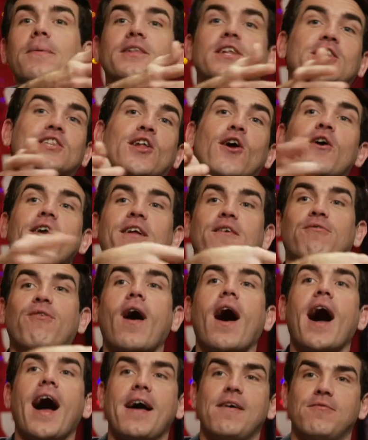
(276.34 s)
with a
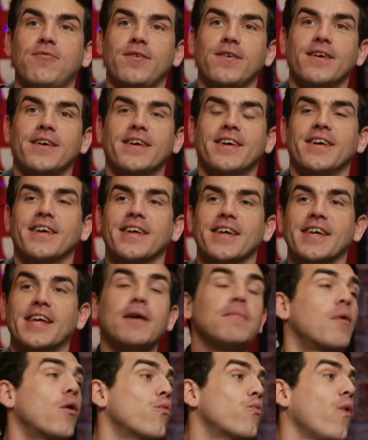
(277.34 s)
35.
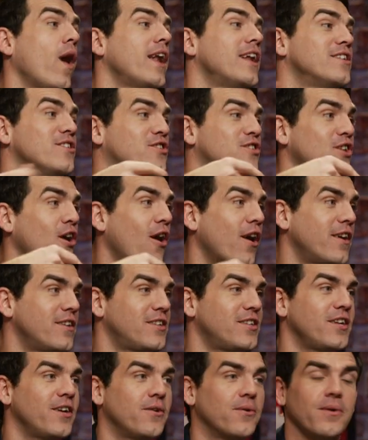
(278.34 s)
Give him a running start,
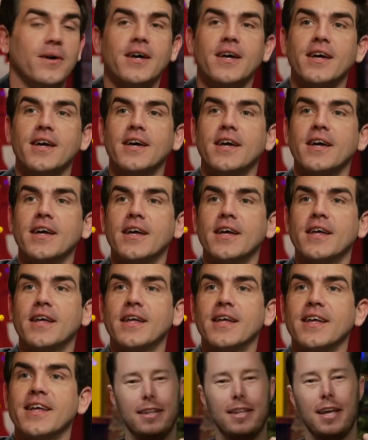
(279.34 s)
too. But the
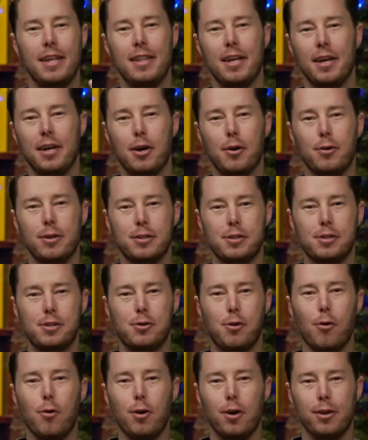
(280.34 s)
fact that they then go and
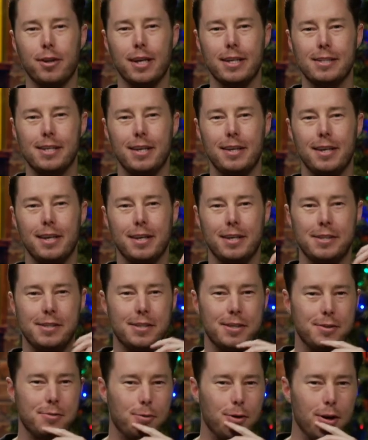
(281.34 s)
score on this, I think, is
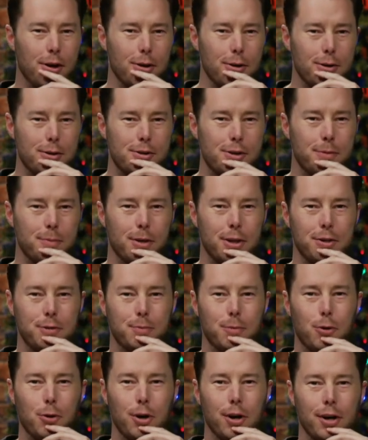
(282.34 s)
just what hurts.
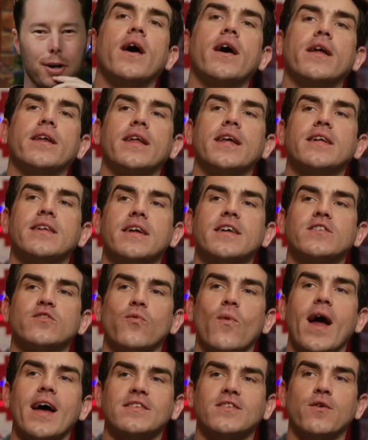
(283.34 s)
It's
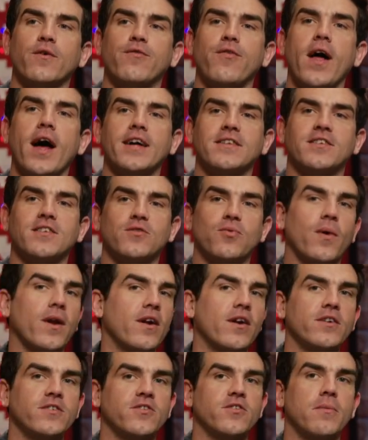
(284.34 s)
Rascal Flatts. It's what
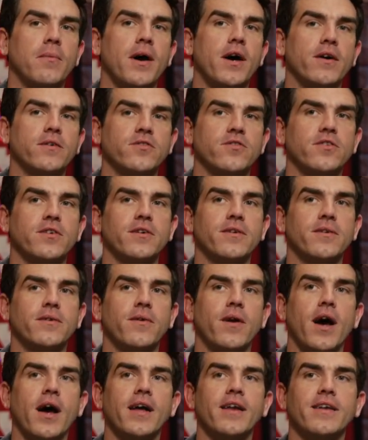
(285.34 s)
hurts the most. It
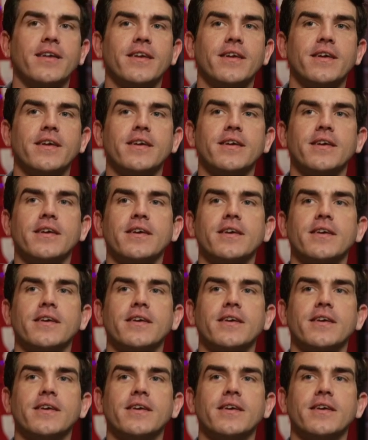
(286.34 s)
is what hurts the most. Look